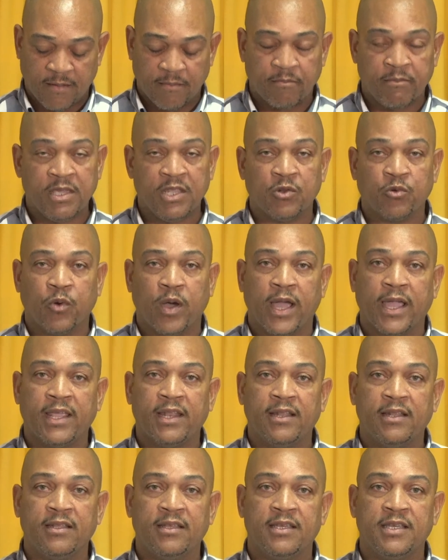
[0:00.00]

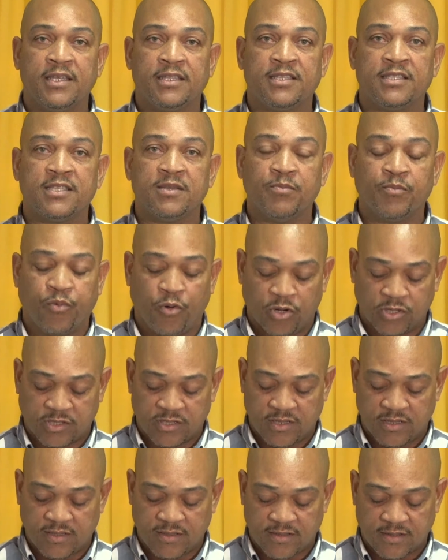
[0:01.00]
Meanwhile, it is
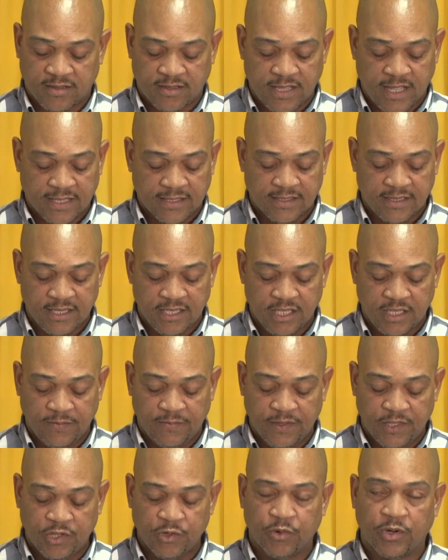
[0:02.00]
important that
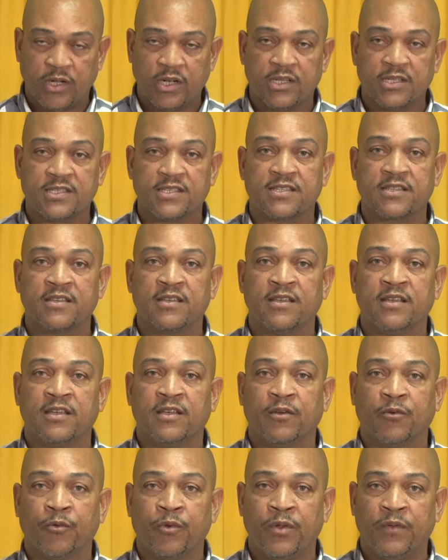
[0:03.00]
individuals
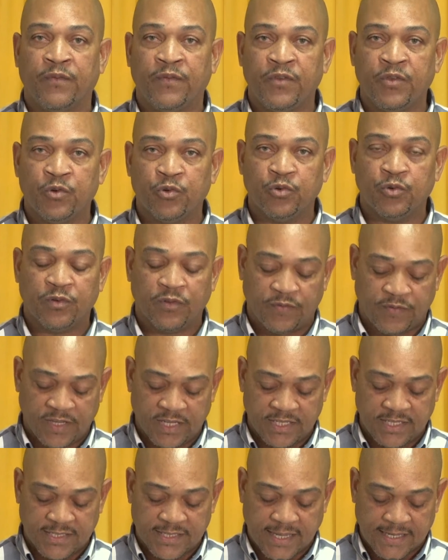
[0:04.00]
review
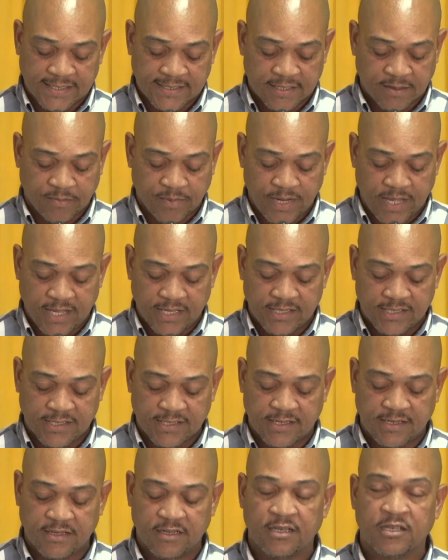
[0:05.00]
their disaster
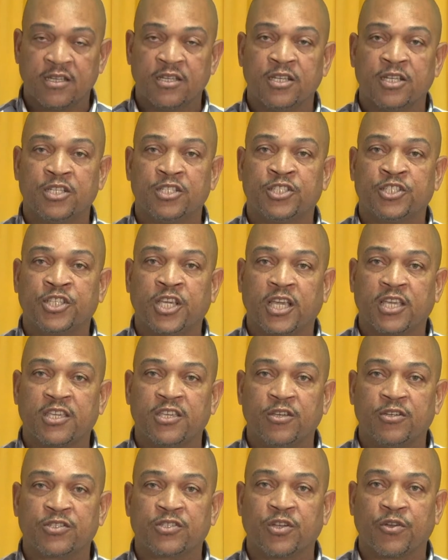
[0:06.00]
plans, check
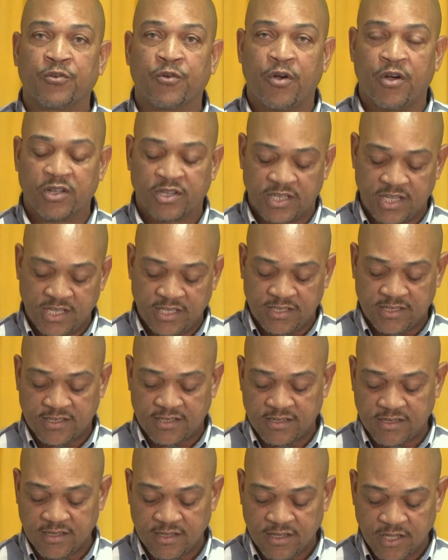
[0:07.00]
your
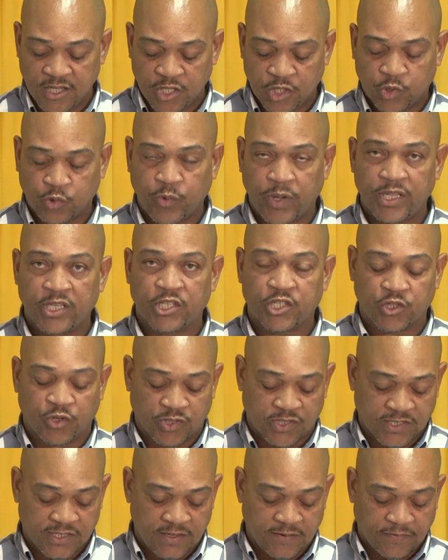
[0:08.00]
surroundings to ensure
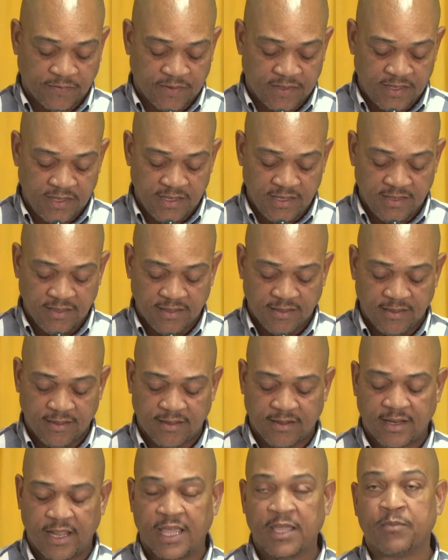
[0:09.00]
safety,
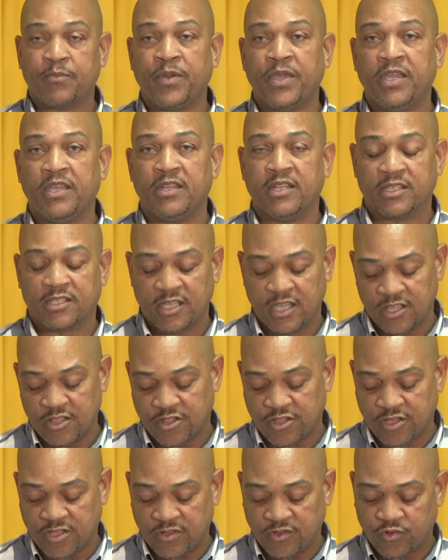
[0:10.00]
like paying
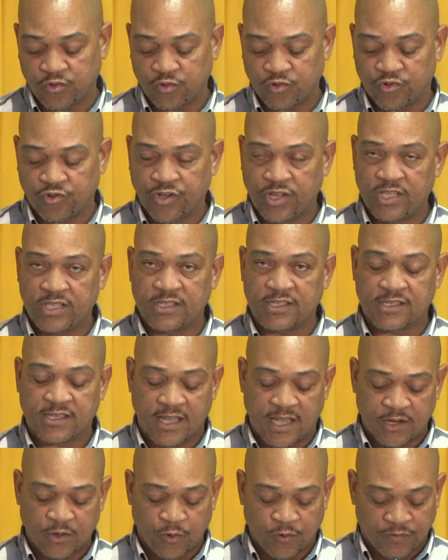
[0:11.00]
attention to drains
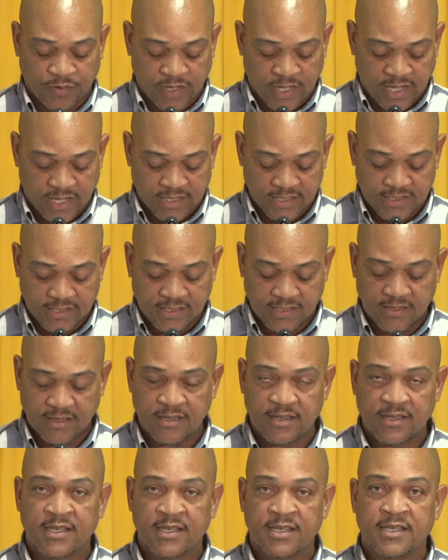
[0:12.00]
and overhangs,
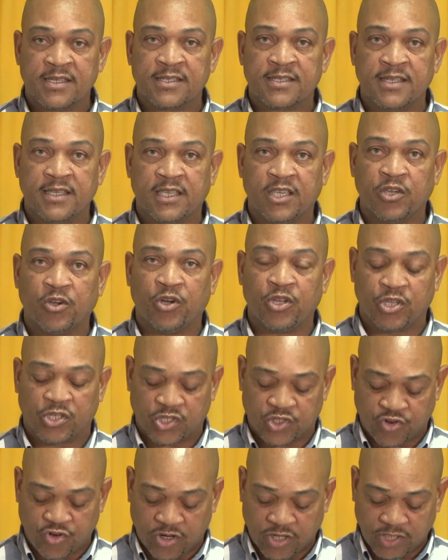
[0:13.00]
secure your
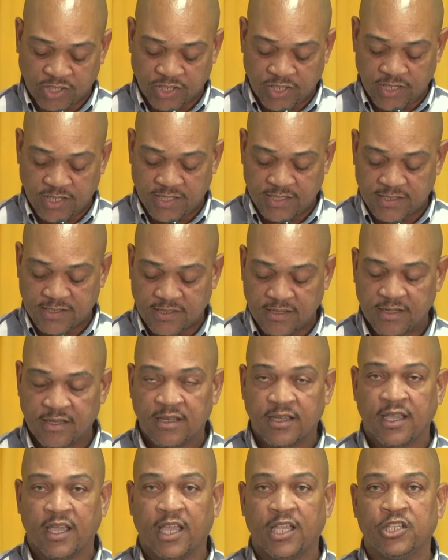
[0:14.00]
structures,
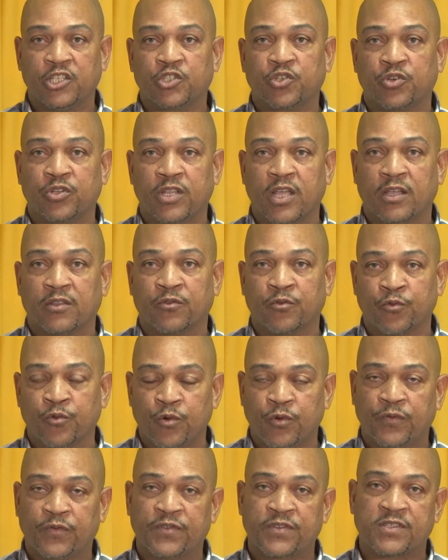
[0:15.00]
ensure that
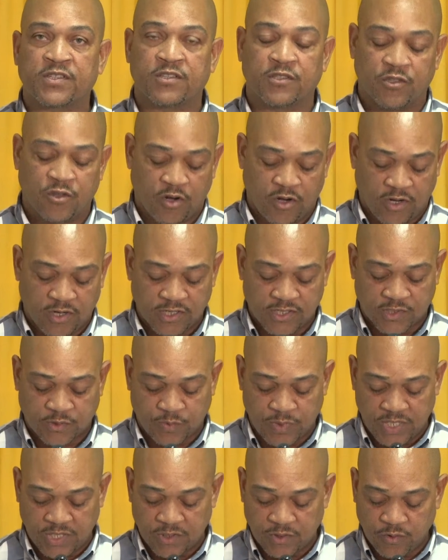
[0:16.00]
roofs, doors,
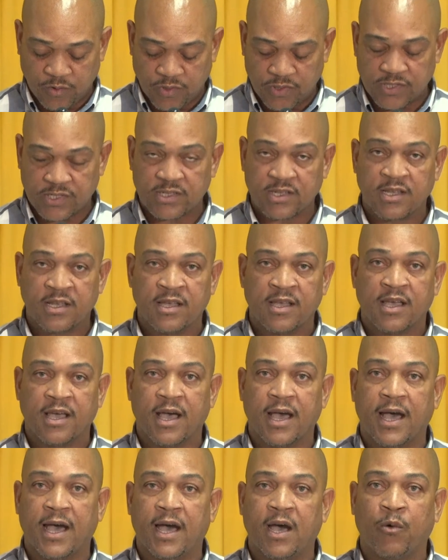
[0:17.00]
windows
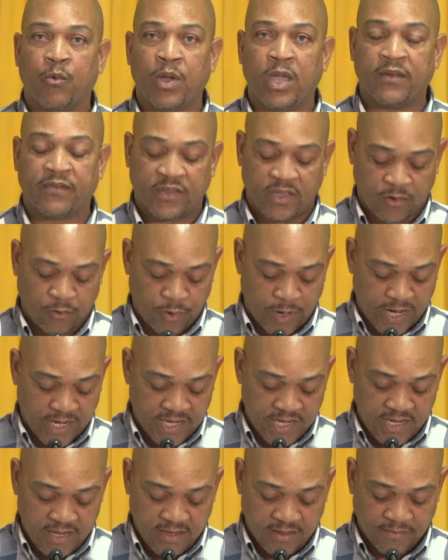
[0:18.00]
are weather
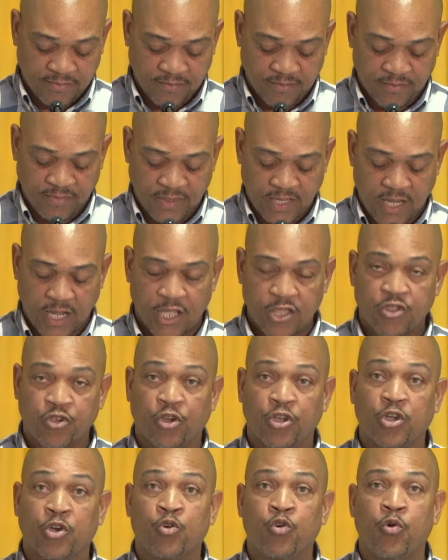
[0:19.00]
ready,
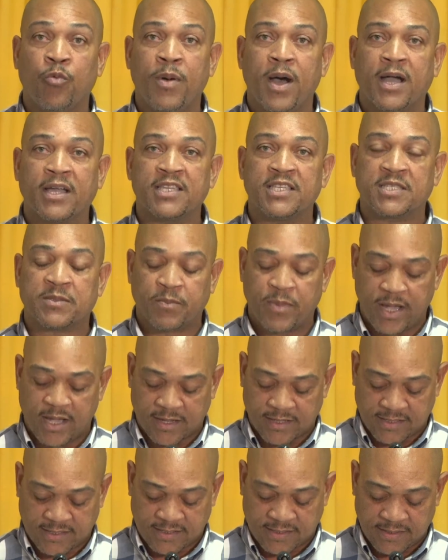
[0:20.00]
ensure your go bag is
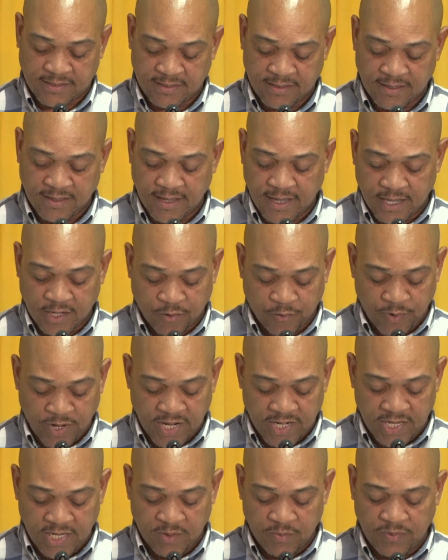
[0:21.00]
packed and
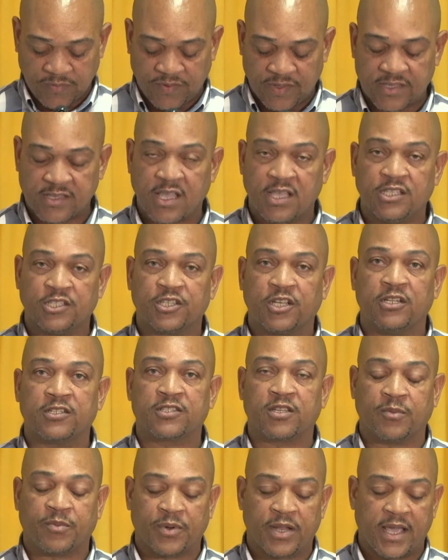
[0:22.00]
ready with essential
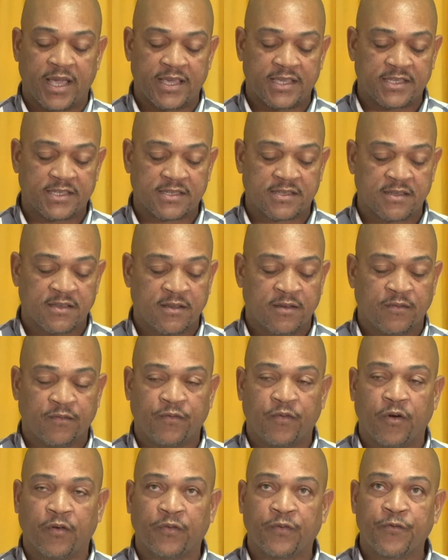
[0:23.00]
supplies
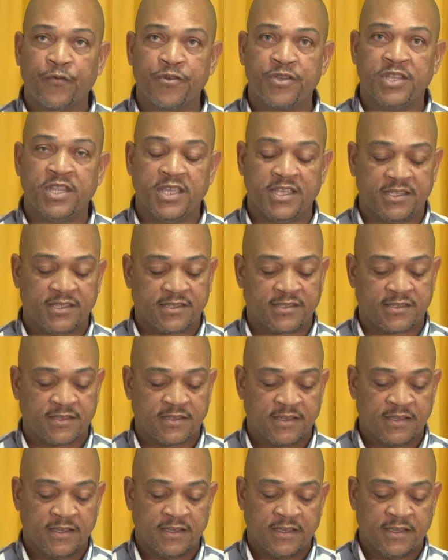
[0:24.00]
for 3 days.